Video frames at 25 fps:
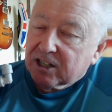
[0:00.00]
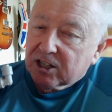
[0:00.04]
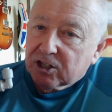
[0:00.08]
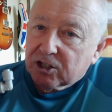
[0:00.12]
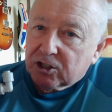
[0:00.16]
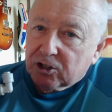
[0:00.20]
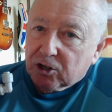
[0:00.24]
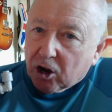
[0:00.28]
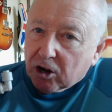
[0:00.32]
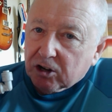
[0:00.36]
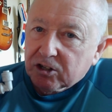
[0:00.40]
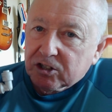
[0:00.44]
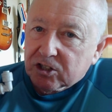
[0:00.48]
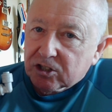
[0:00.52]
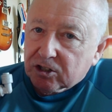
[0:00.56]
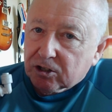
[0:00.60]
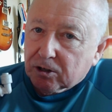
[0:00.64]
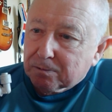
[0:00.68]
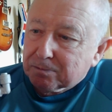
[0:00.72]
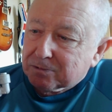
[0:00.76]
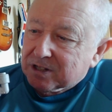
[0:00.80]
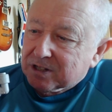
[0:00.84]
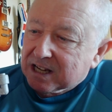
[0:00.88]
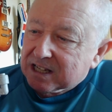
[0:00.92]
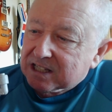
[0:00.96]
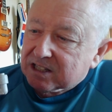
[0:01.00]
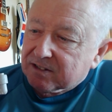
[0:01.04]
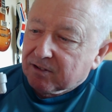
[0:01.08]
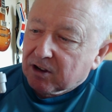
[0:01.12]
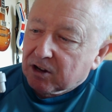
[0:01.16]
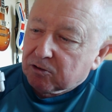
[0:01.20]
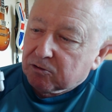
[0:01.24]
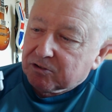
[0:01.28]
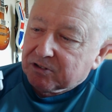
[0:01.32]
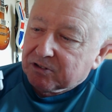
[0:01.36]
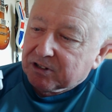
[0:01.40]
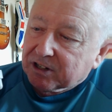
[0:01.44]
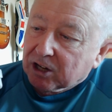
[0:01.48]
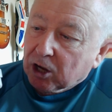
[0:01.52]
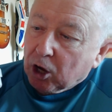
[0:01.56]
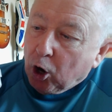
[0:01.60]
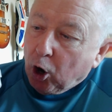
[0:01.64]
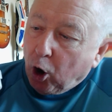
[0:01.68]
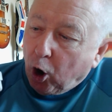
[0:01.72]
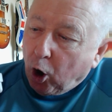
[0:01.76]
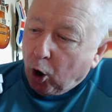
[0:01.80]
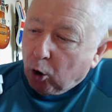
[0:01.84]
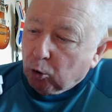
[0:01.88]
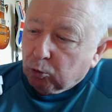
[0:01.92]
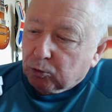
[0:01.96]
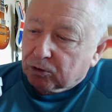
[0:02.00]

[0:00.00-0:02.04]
99 times out of 100 think, oh,